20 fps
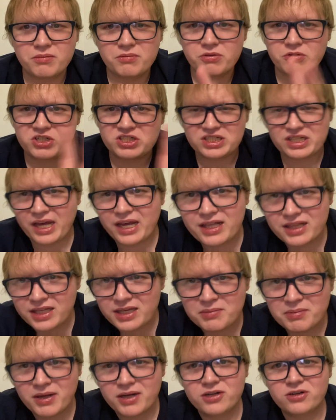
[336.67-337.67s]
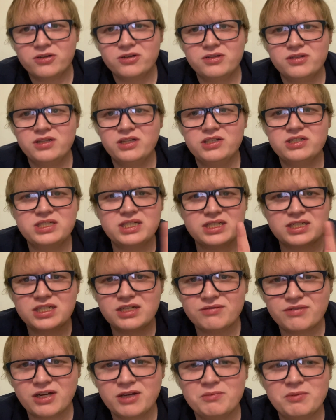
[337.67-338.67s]
slightly better than
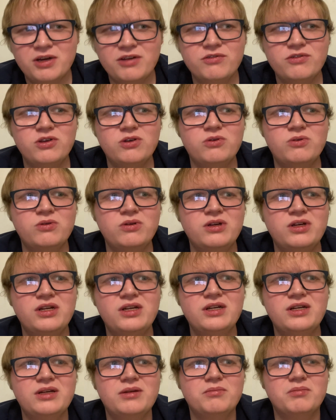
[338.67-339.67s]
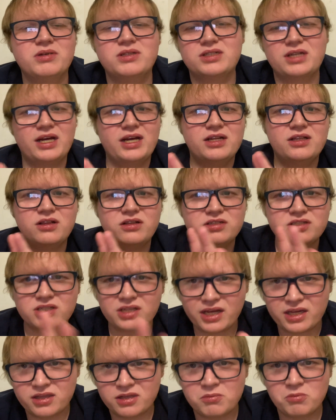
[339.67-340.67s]
65 in my view, because I had
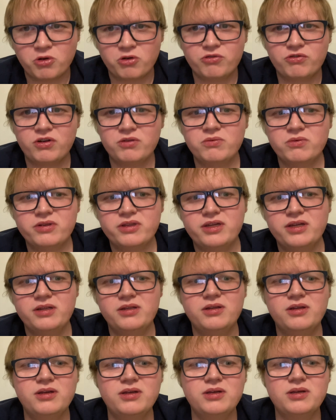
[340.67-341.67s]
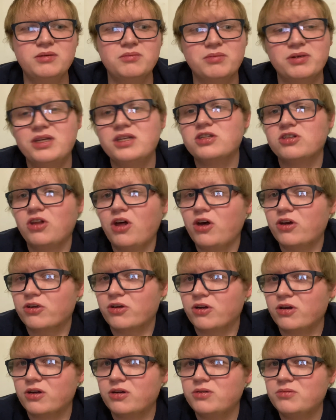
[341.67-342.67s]
slightly more fun with it. It is
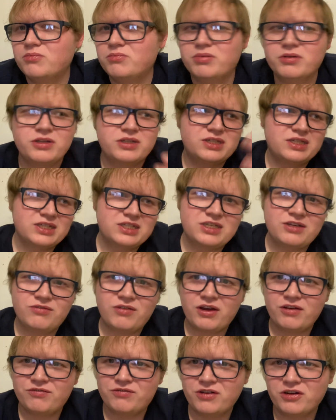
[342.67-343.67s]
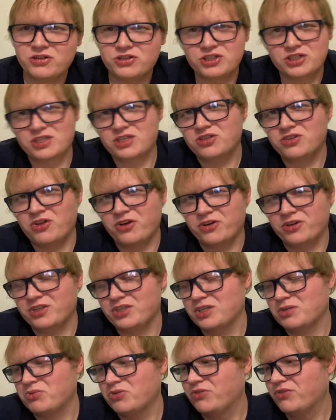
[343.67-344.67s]
longer, but 65 felt just as long as
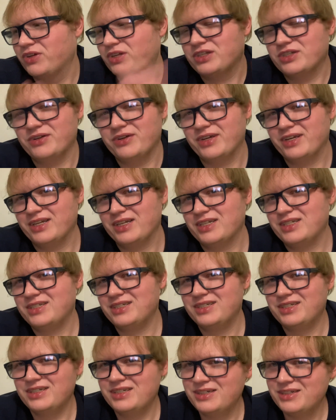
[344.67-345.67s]
this movie. So I guess